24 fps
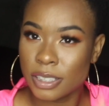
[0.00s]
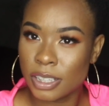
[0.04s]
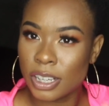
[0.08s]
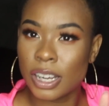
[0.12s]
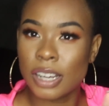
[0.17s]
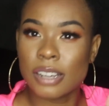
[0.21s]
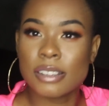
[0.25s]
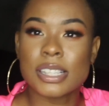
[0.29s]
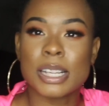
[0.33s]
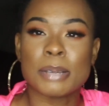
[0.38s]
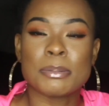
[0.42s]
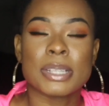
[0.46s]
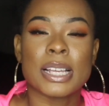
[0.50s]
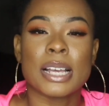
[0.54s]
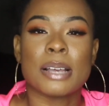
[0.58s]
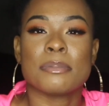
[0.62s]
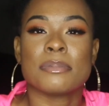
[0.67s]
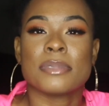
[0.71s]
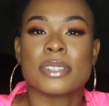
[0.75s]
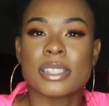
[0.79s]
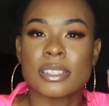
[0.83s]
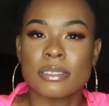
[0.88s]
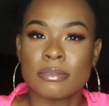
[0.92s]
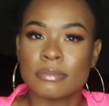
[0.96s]
you know,
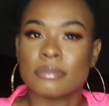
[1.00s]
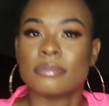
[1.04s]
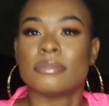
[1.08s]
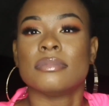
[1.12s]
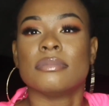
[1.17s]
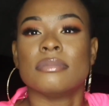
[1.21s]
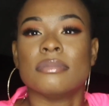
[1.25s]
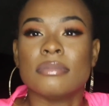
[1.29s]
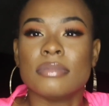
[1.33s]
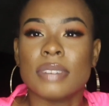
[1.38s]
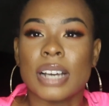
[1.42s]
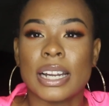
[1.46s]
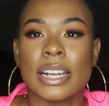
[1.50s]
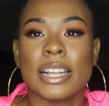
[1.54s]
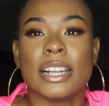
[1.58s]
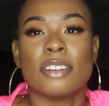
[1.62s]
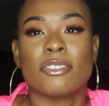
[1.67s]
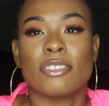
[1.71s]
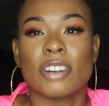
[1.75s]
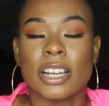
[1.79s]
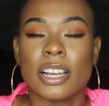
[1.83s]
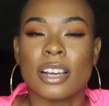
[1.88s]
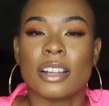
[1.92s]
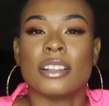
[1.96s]
sometimes I need to
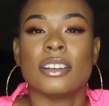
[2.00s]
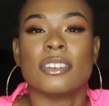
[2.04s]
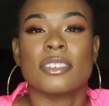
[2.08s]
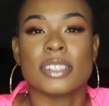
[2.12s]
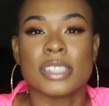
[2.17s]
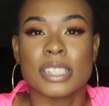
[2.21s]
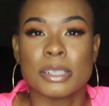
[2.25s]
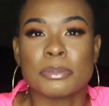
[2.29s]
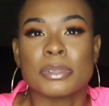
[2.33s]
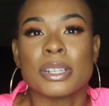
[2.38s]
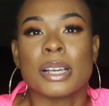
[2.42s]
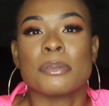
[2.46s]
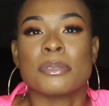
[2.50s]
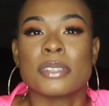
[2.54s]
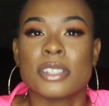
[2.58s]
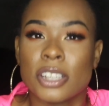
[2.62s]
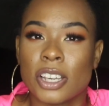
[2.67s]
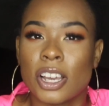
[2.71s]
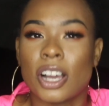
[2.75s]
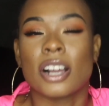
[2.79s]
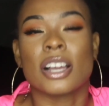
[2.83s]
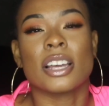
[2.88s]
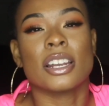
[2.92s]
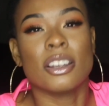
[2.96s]
run y'all over sometimes so
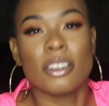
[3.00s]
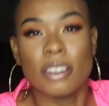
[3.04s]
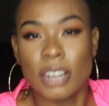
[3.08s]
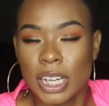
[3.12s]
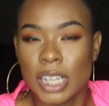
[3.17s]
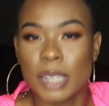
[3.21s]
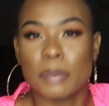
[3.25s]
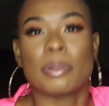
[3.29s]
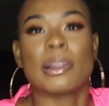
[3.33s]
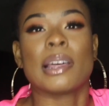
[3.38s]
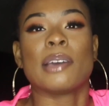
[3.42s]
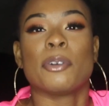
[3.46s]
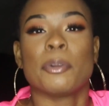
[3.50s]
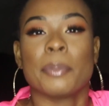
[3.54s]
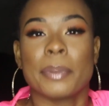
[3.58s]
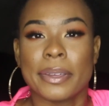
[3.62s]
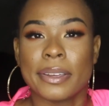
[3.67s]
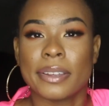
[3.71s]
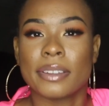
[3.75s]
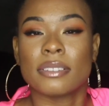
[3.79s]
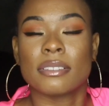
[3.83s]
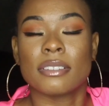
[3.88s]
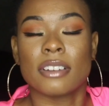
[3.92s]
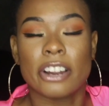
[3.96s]
y'all can know not to play with
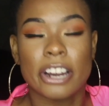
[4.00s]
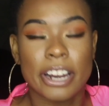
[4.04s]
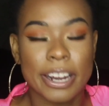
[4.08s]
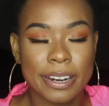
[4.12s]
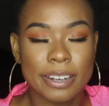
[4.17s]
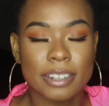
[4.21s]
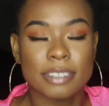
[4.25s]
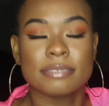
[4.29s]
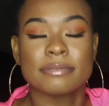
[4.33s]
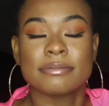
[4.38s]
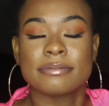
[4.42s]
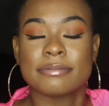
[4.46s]
me. All right.